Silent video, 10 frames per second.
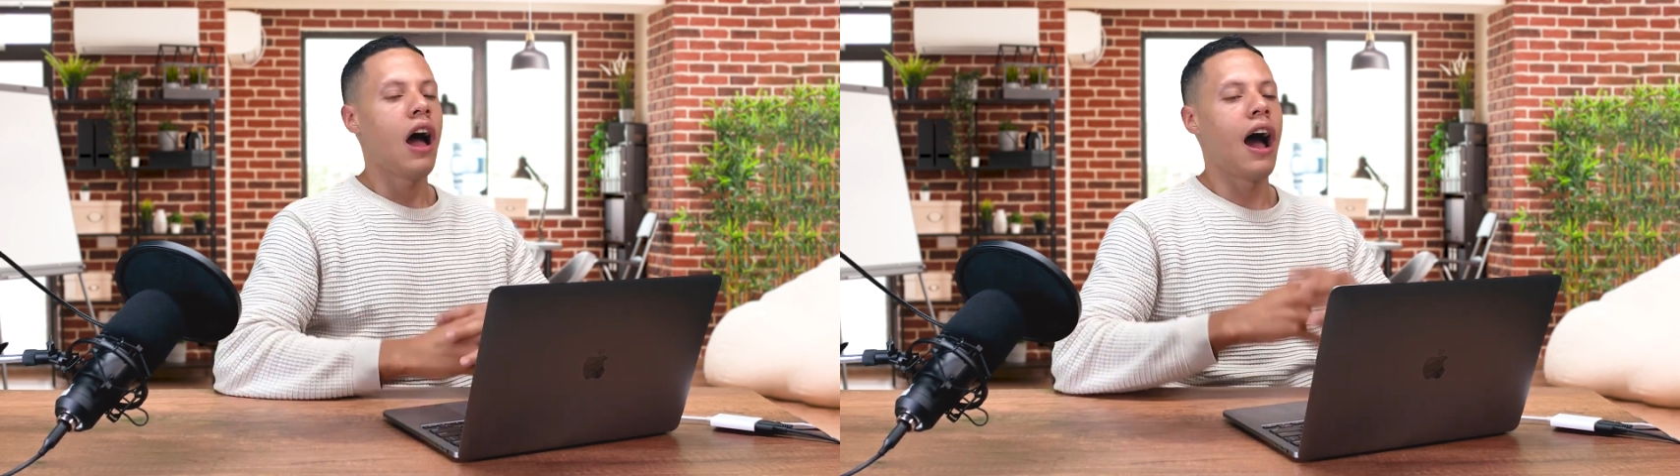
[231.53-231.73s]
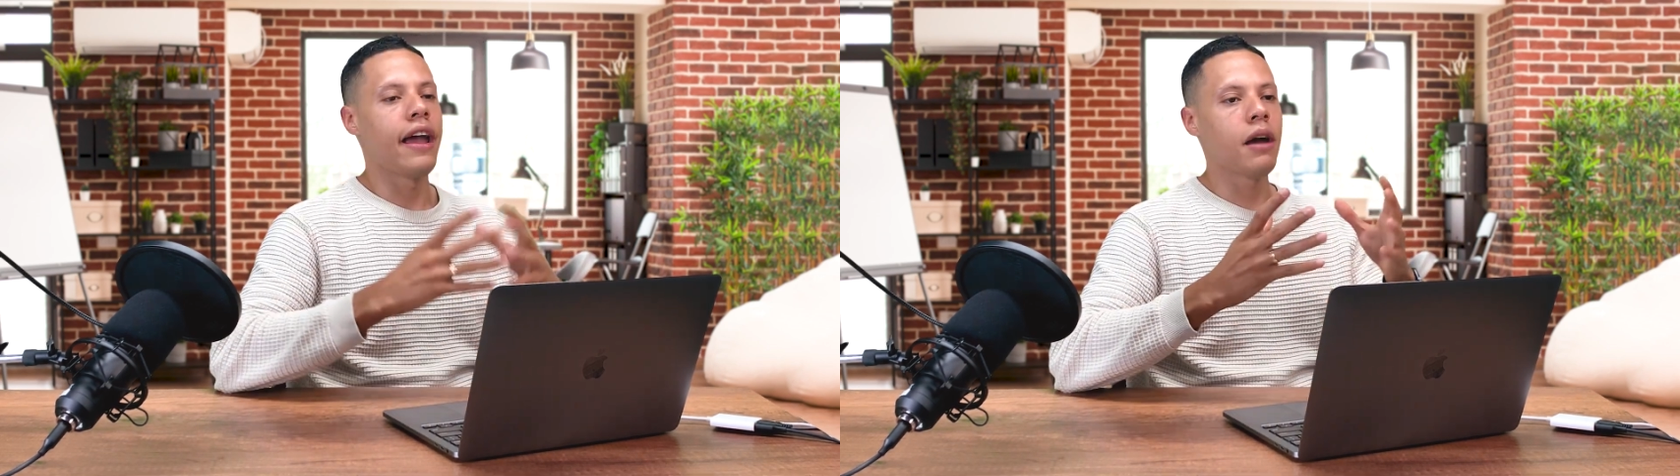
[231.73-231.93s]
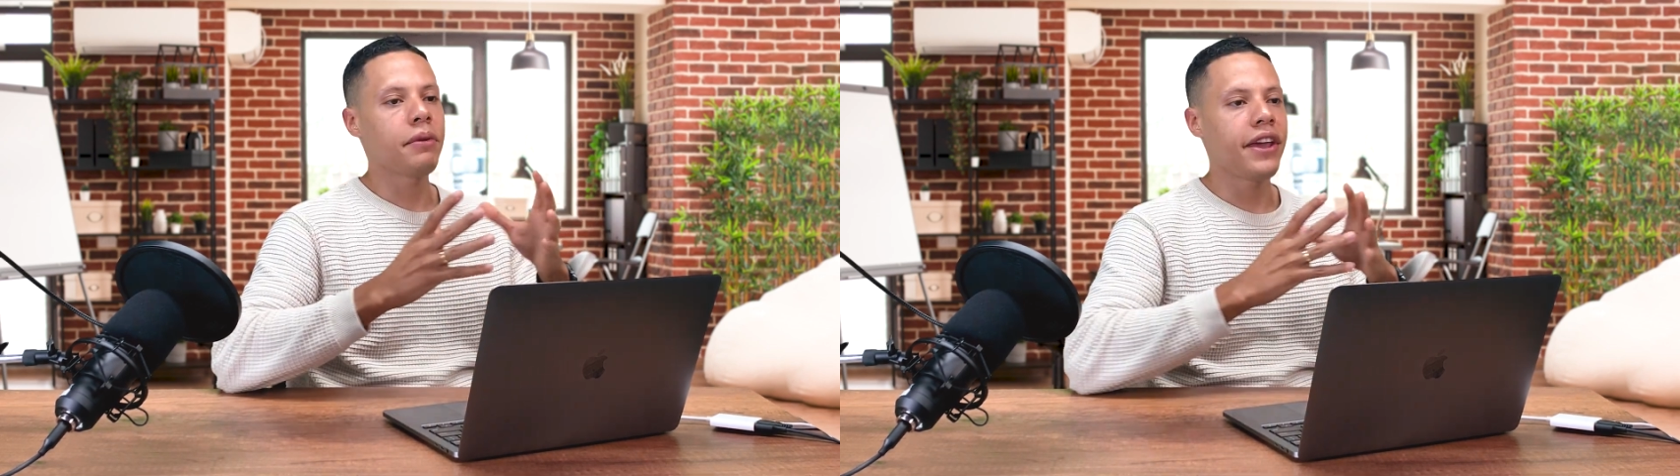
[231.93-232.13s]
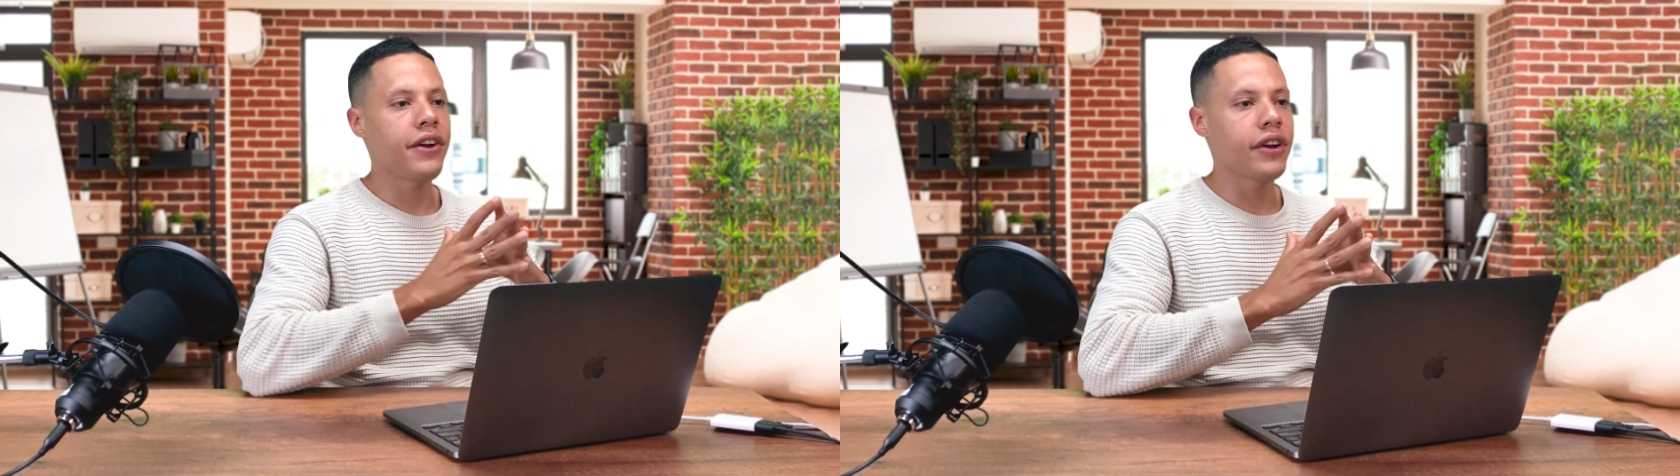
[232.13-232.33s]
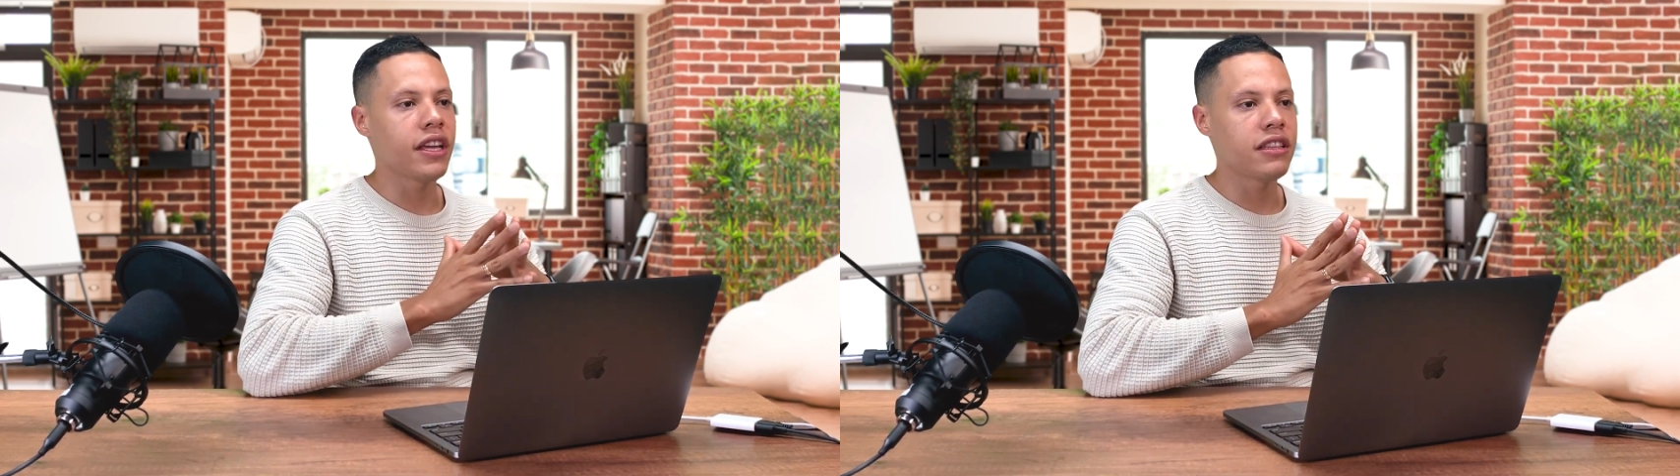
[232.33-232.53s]
I am
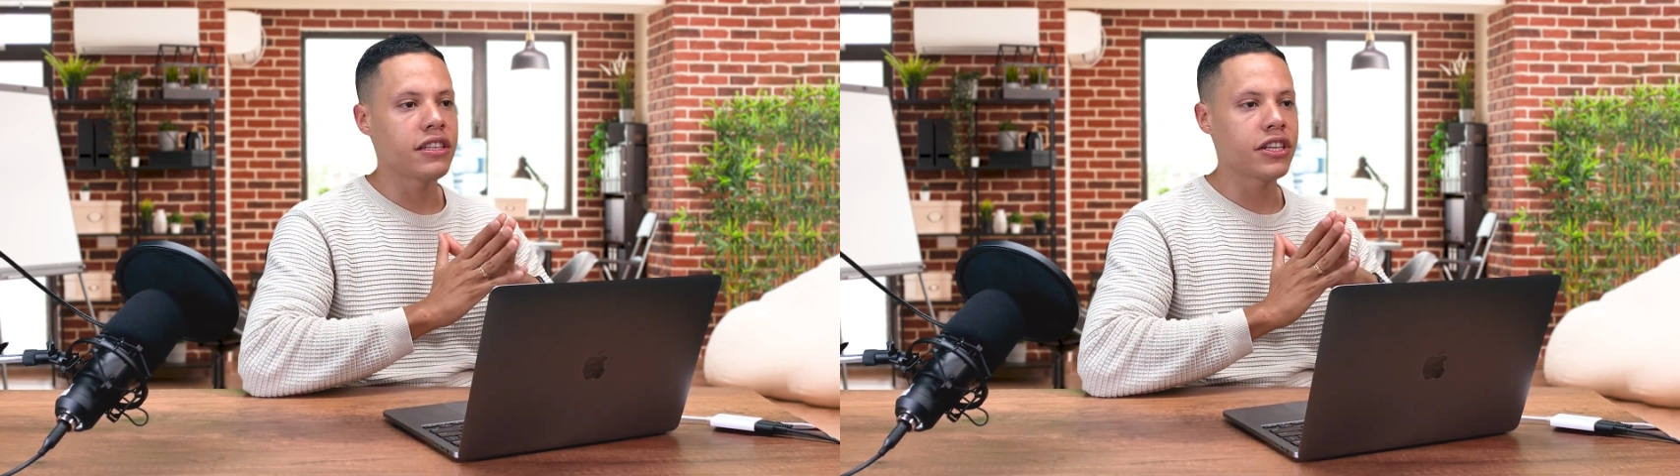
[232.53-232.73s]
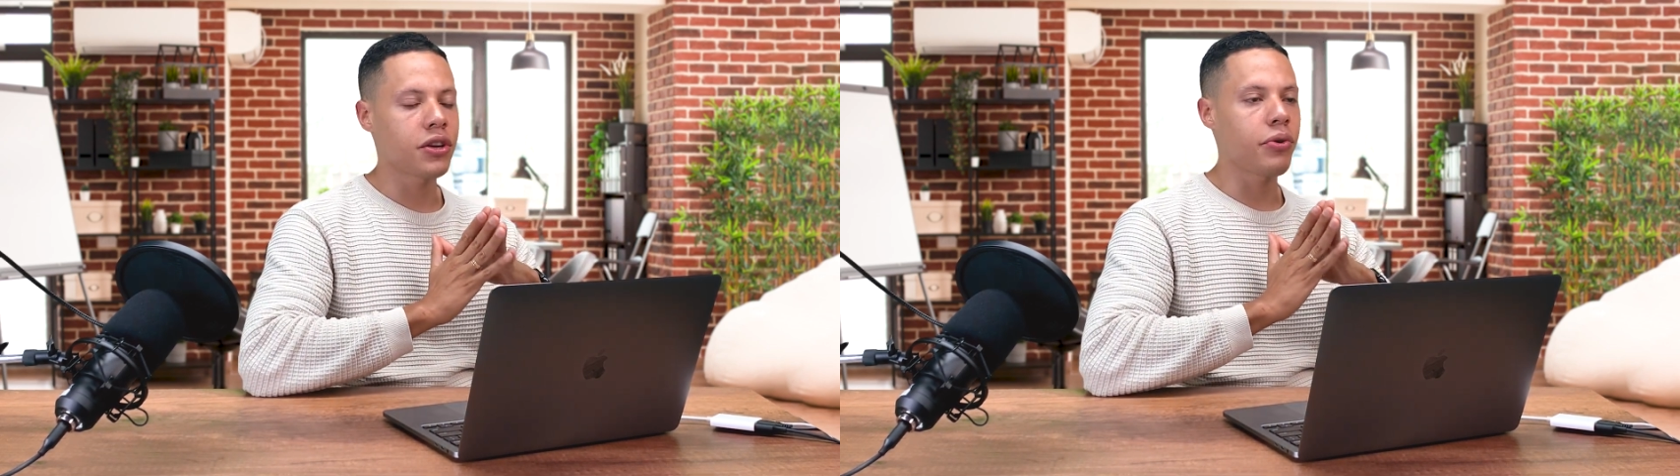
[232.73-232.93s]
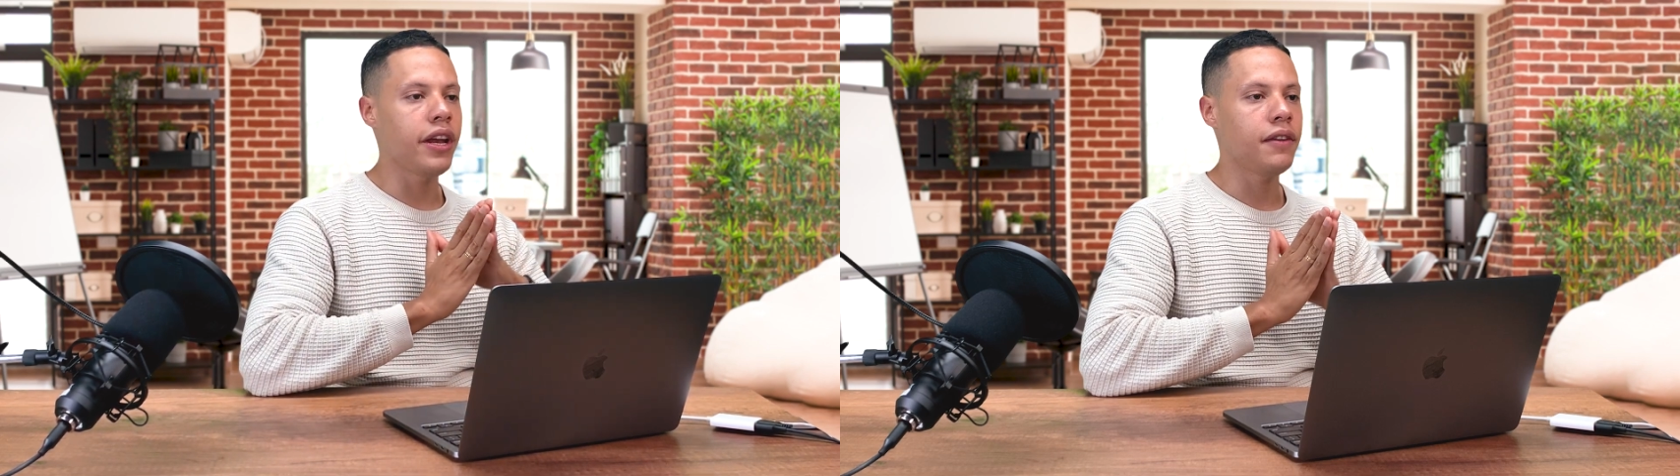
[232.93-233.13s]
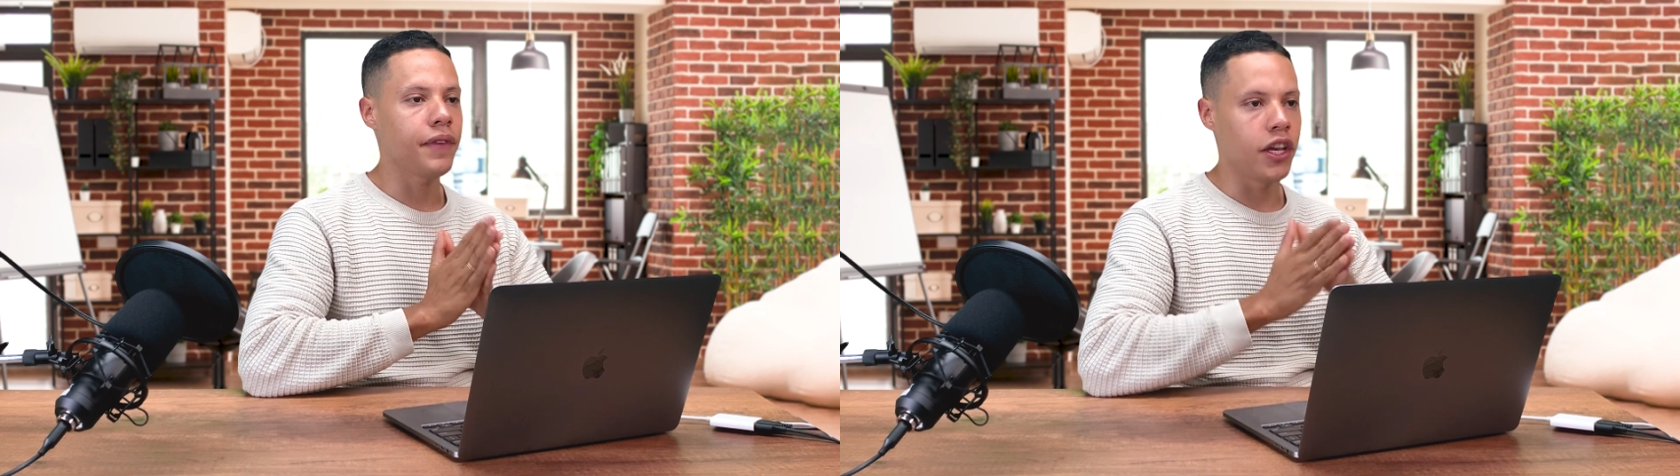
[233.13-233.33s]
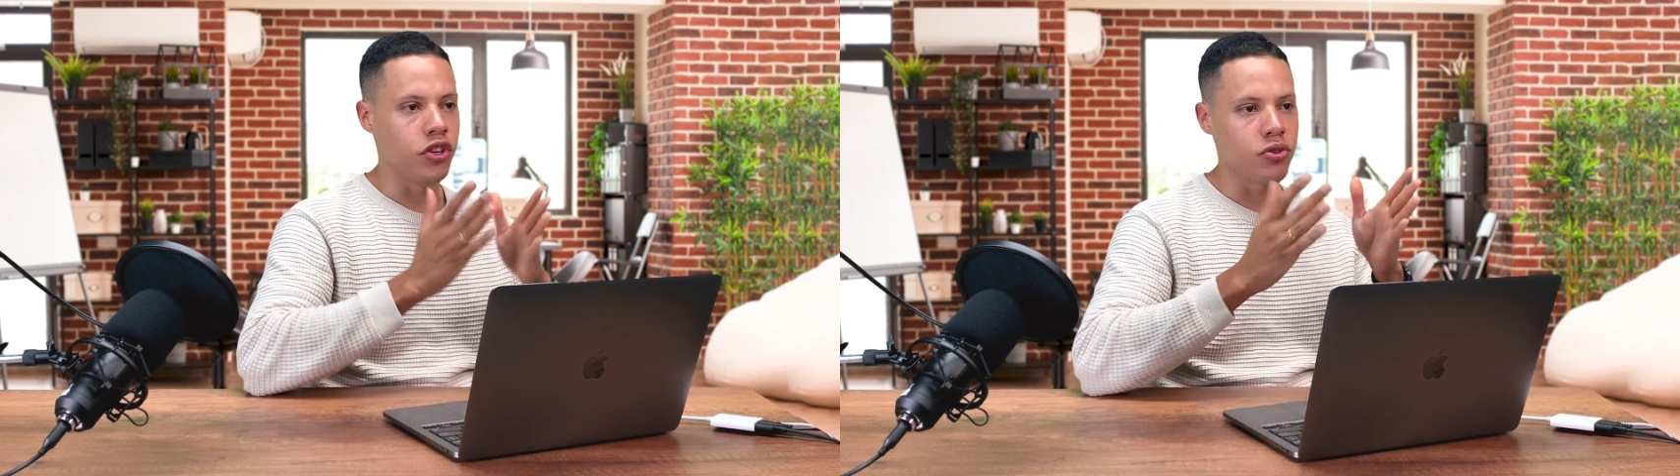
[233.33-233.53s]
here in this screen,
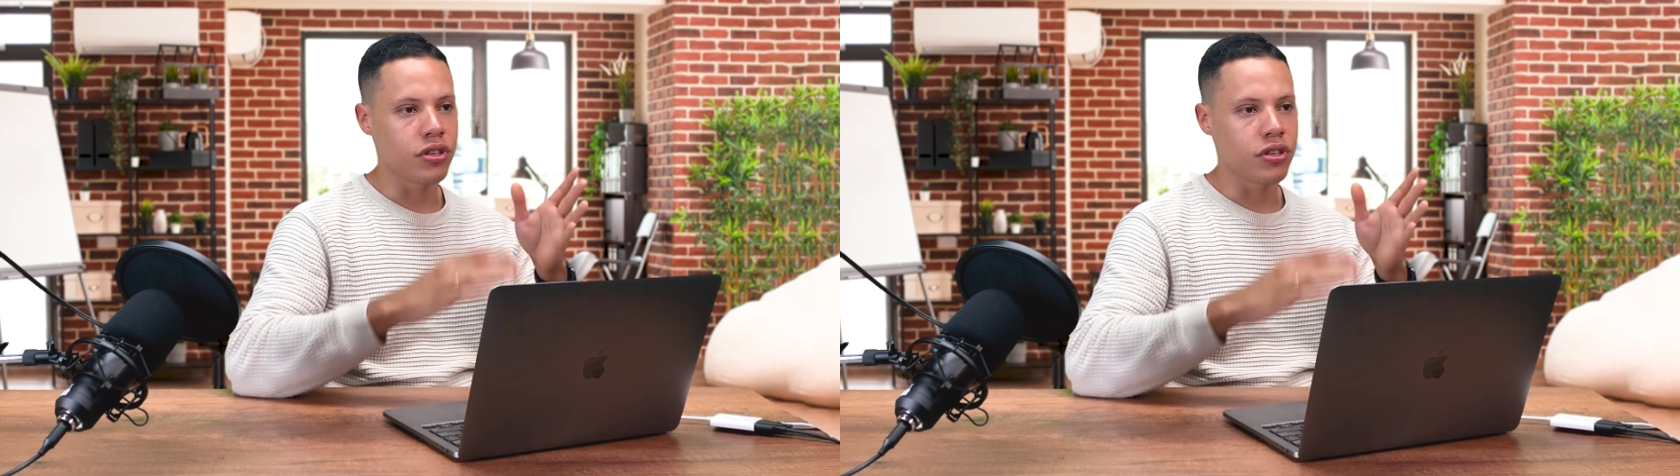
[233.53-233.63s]
and you